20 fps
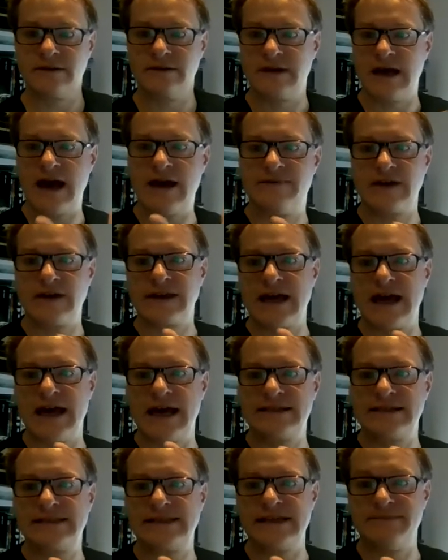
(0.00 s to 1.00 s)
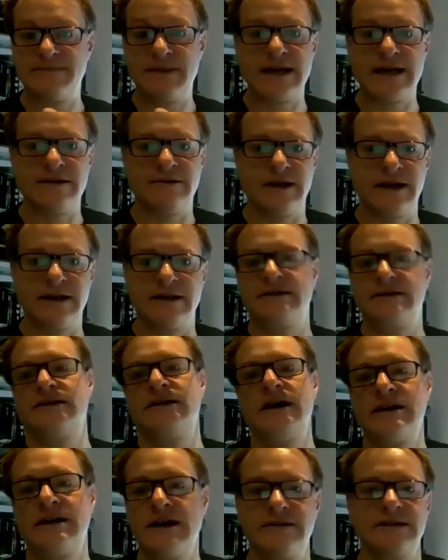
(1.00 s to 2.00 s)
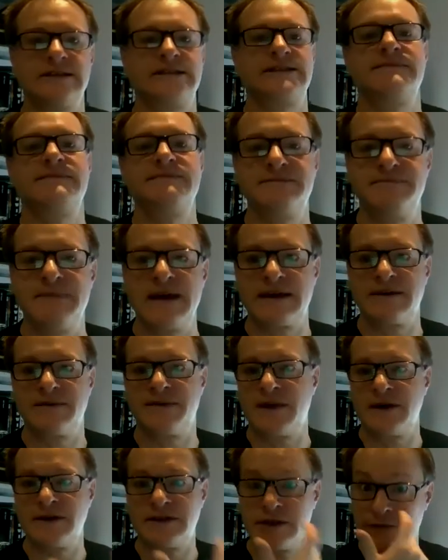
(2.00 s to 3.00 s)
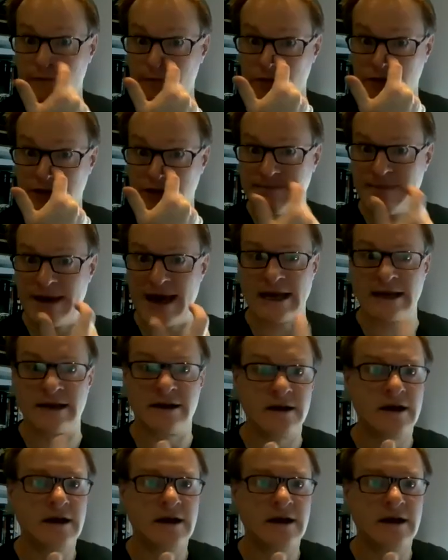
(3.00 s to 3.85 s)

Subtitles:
having that SCP, I know it seems big, 30 or 40 meg,